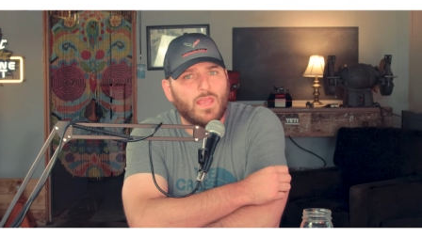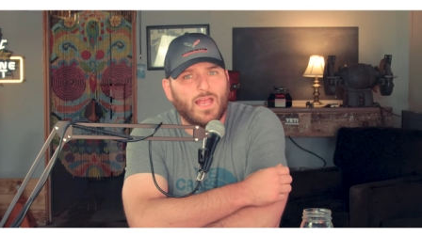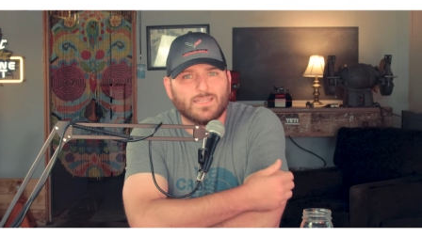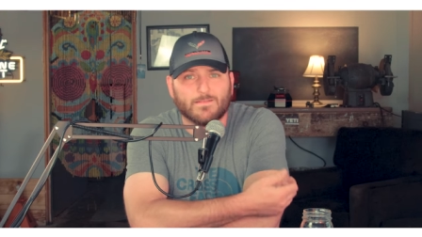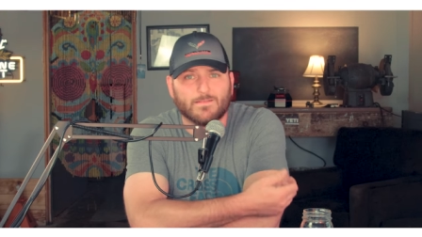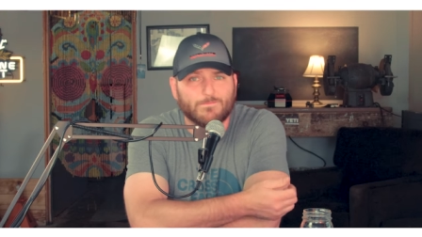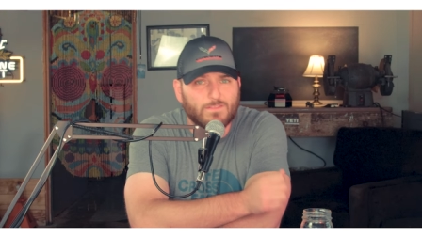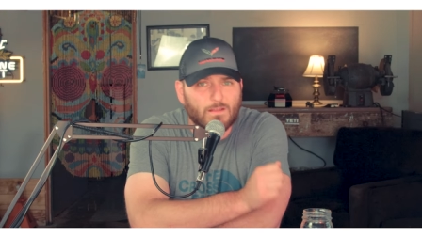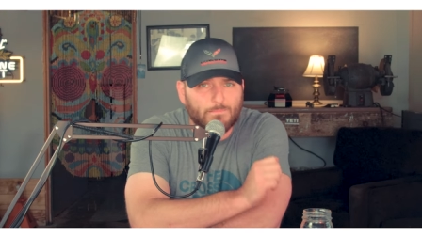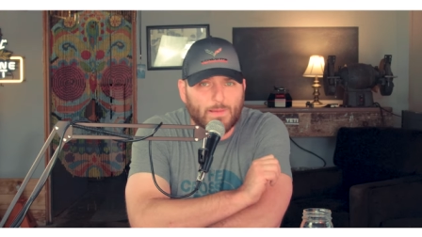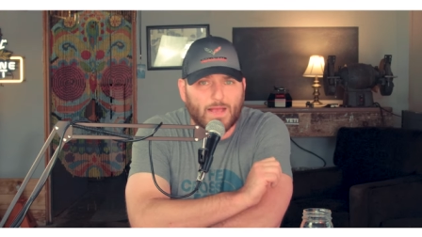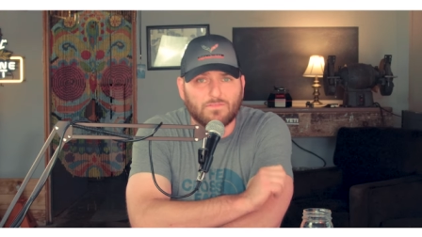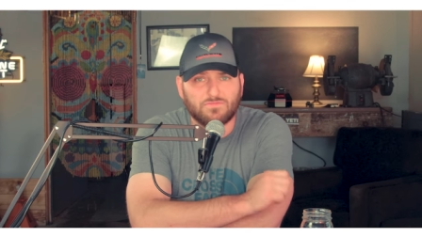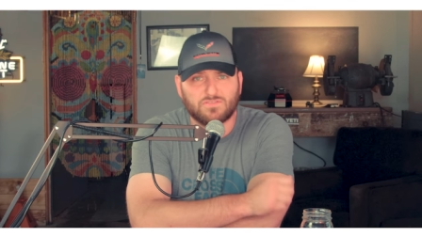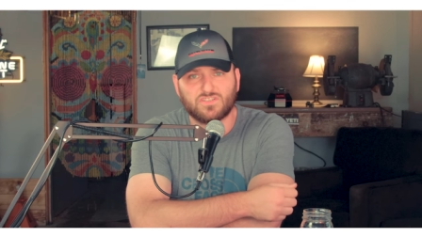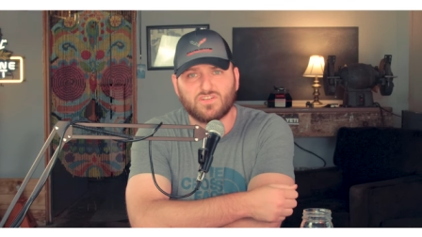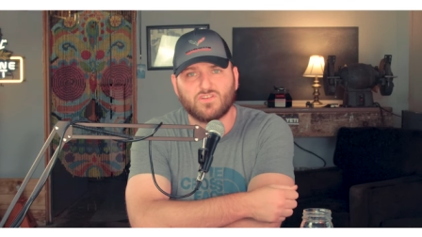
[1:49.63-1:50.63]
Has a flip
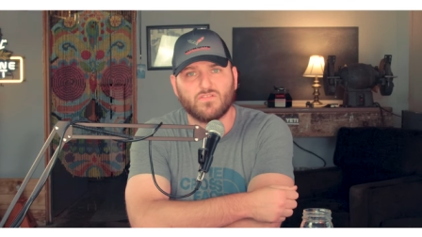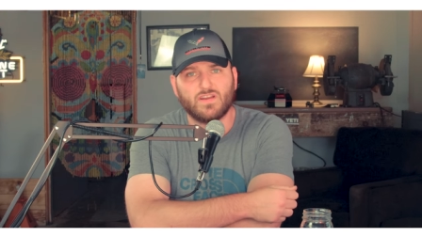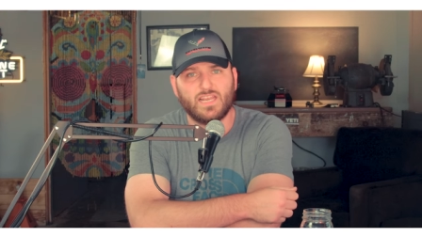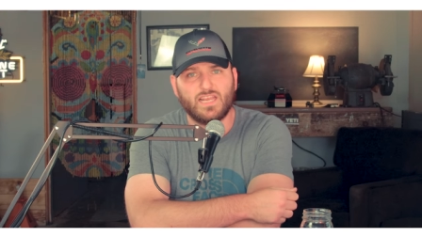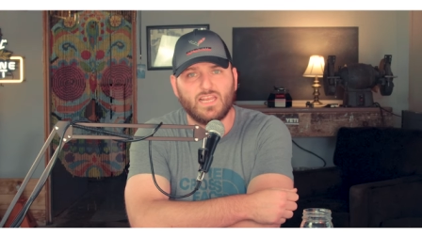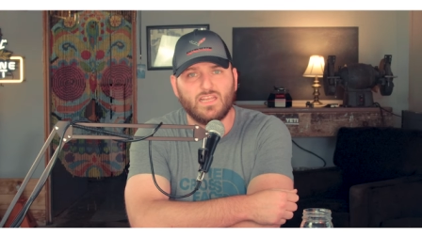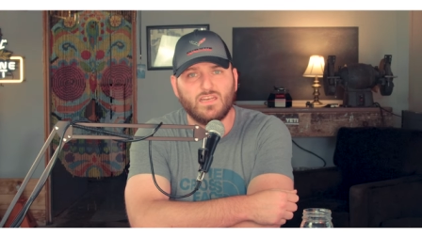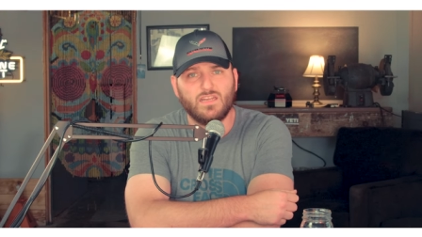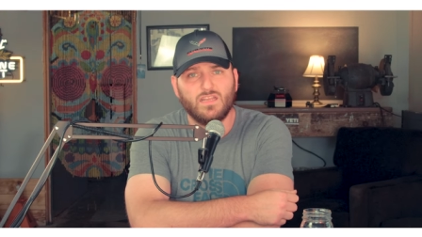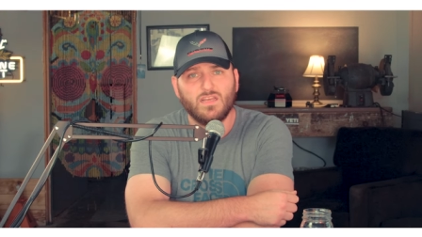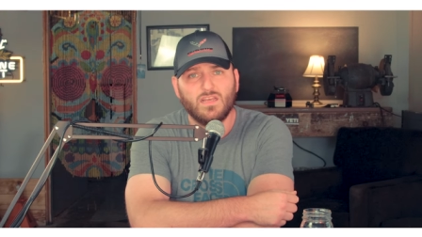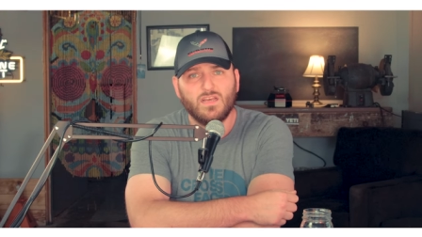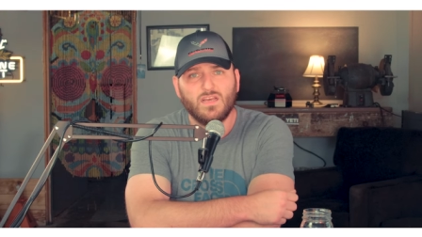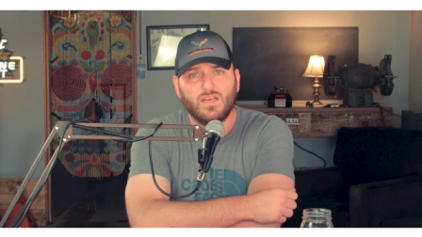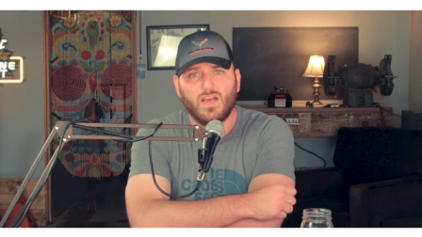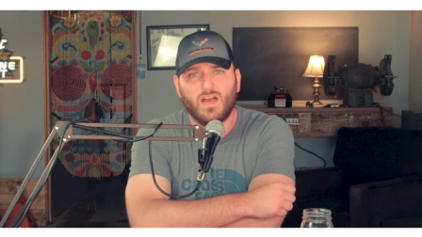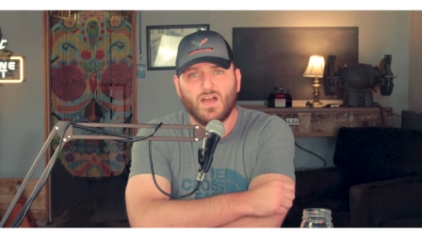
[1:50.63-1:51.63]
out screen.
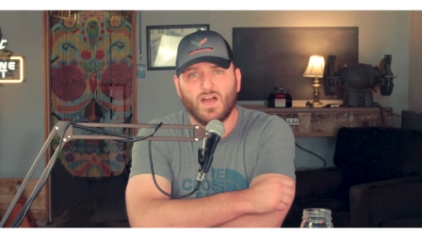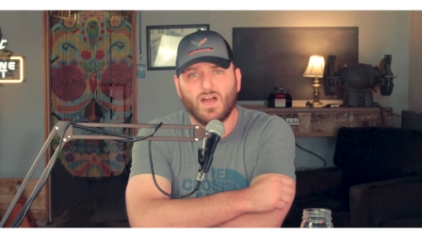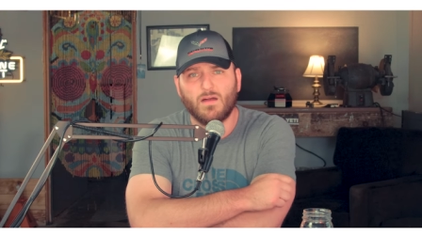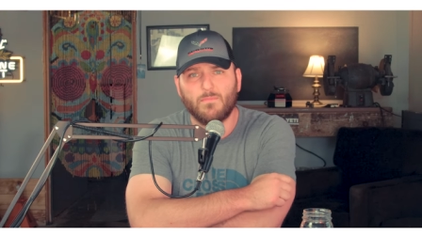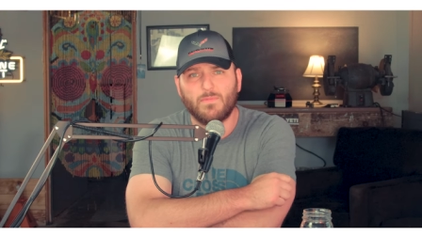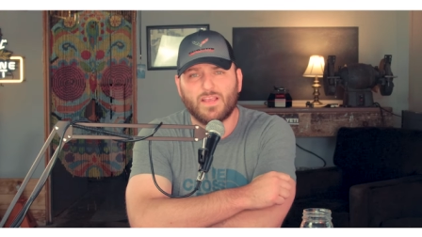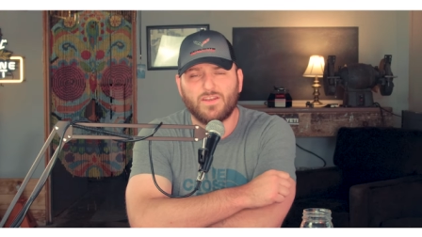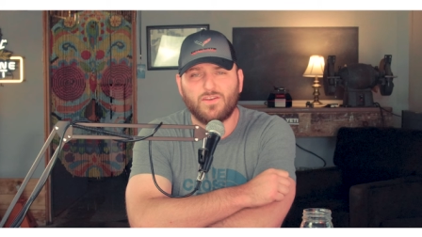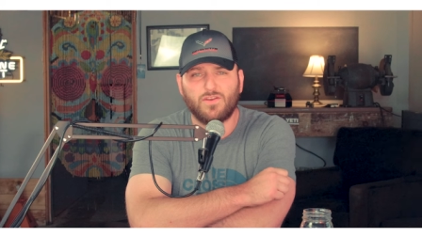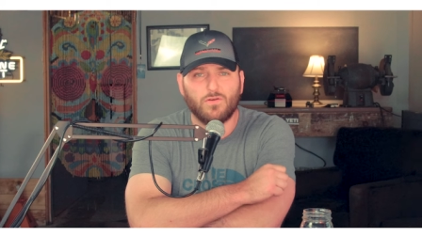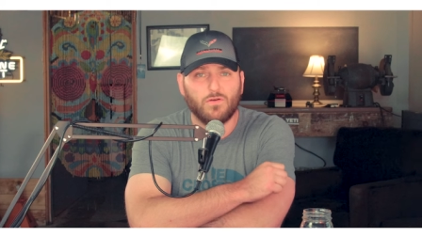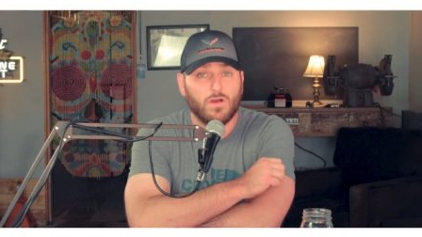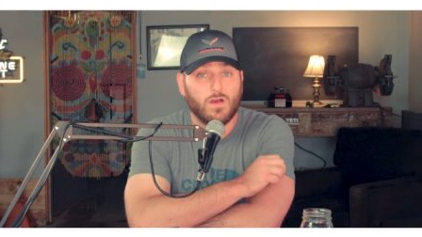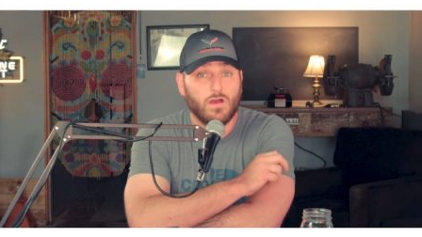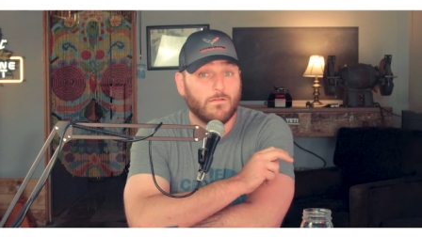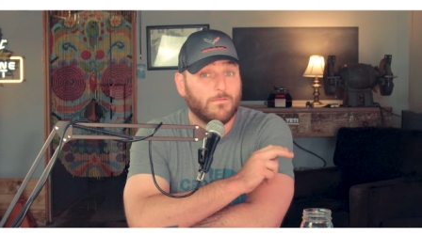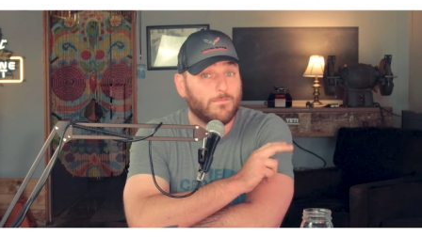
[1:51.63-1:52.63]
Um, it could
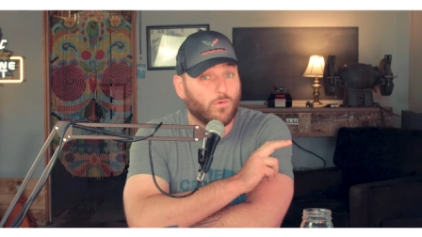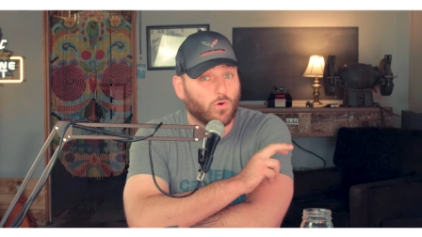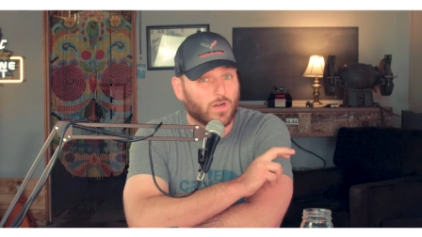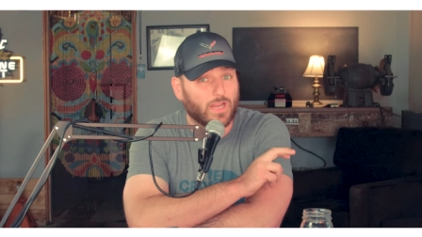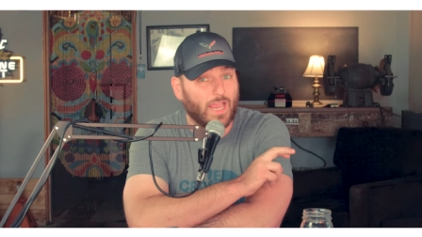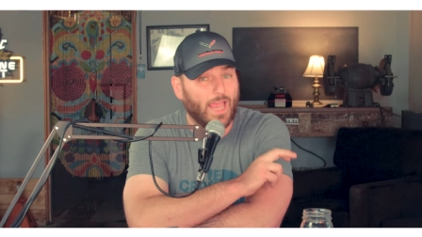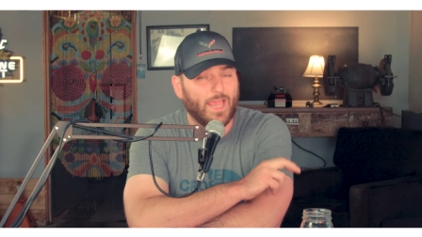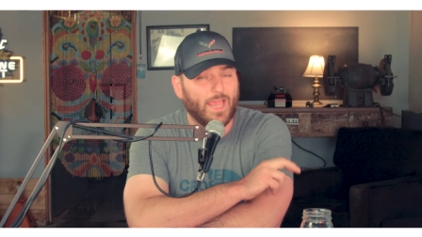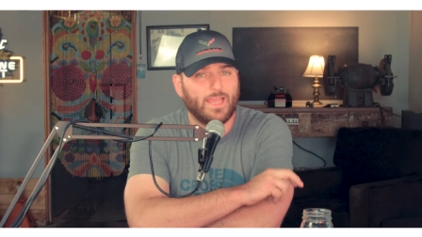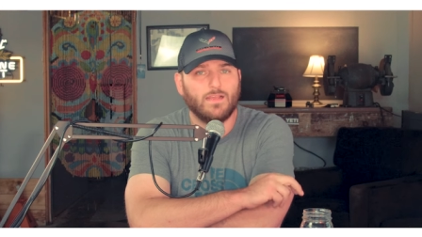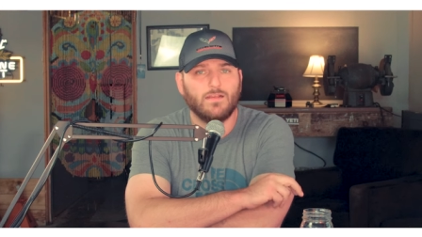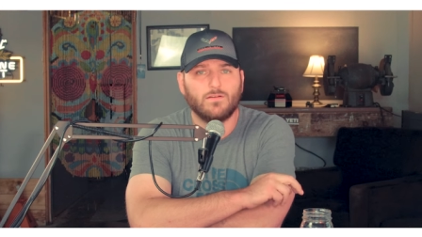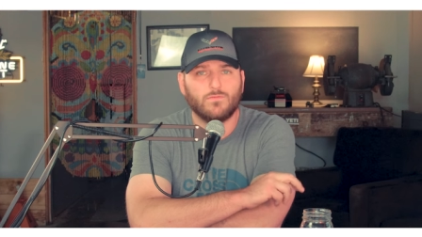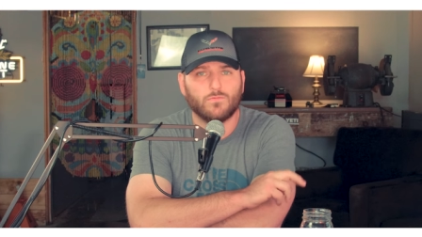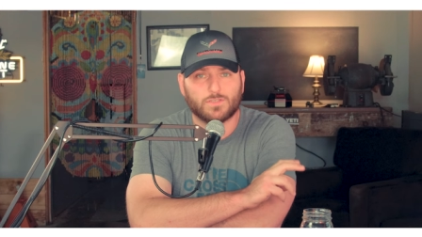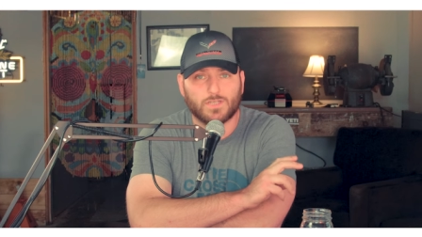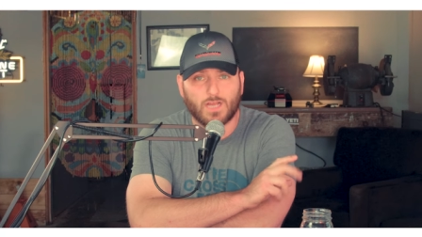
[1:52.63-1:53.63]
do 4K.
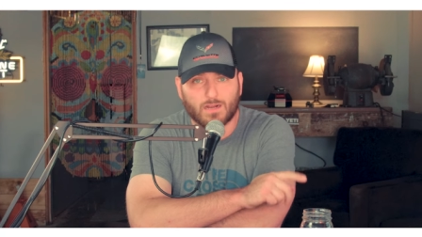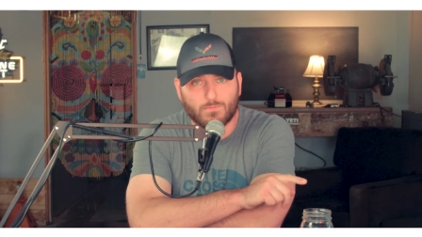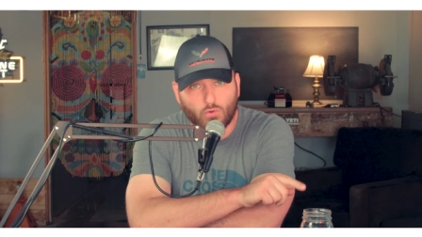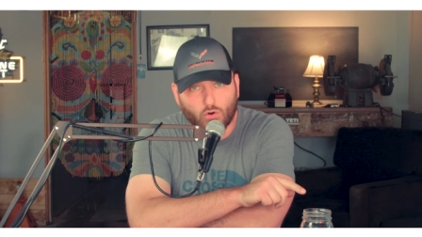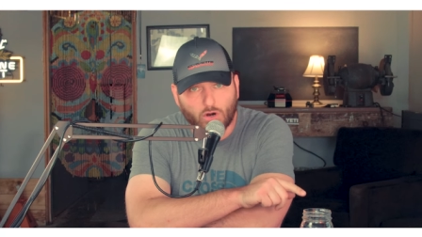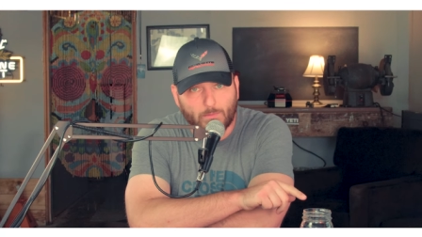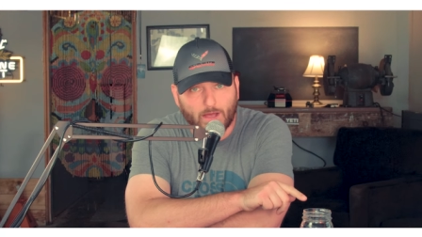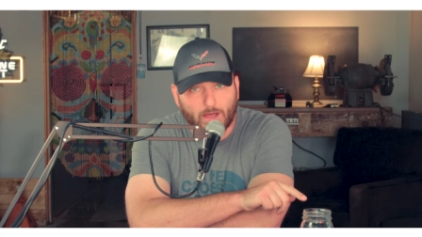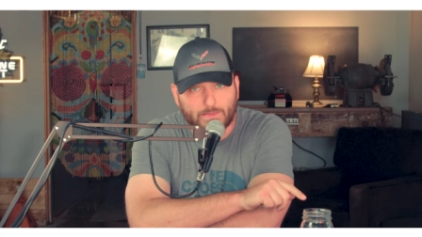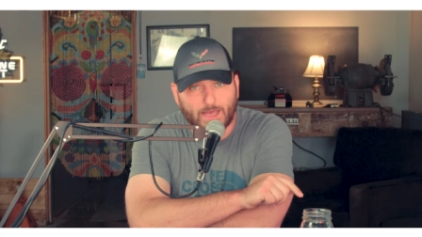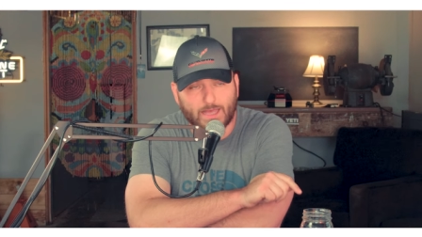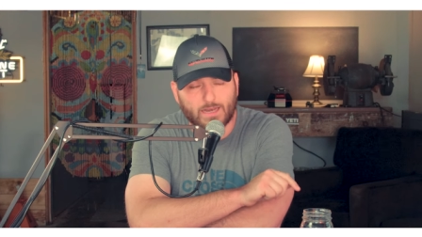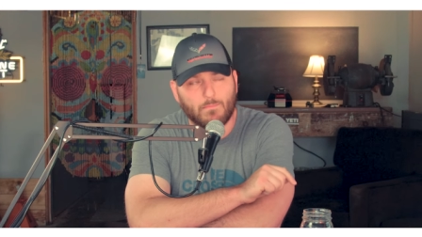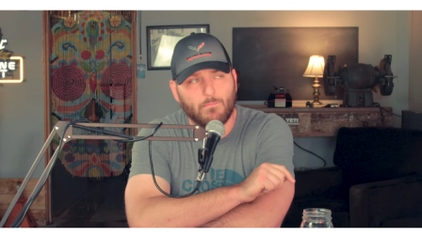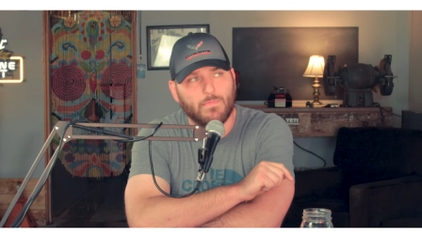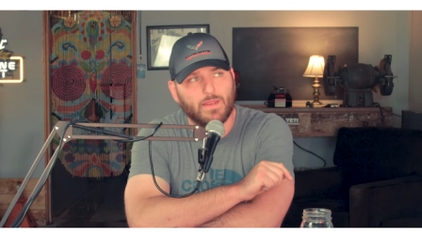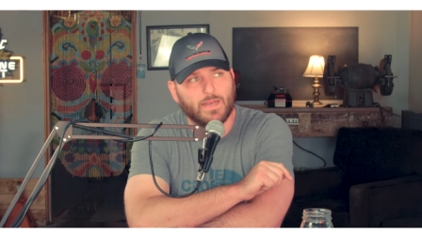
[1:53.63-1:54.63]
We'll talk more about that
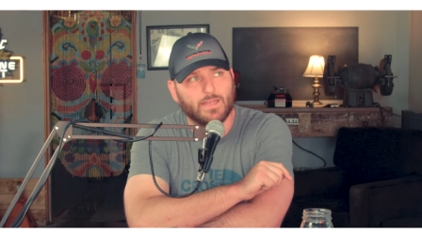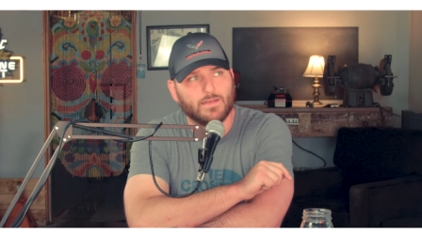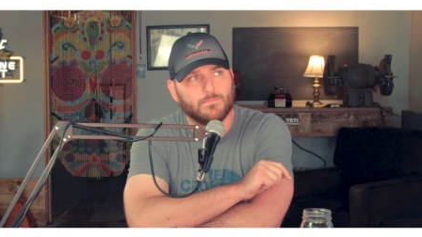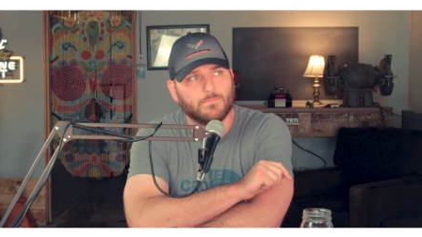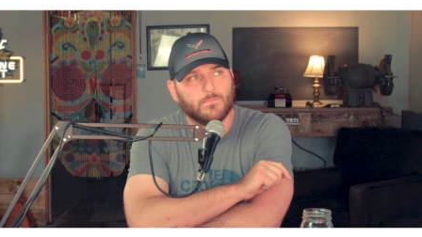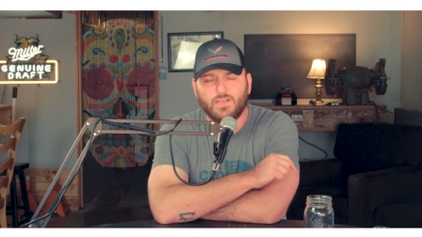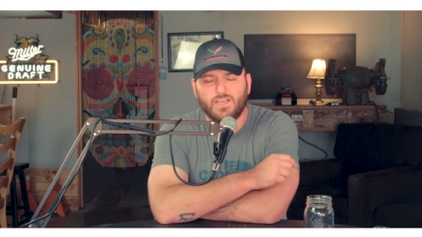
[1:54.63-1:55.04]
in a minute.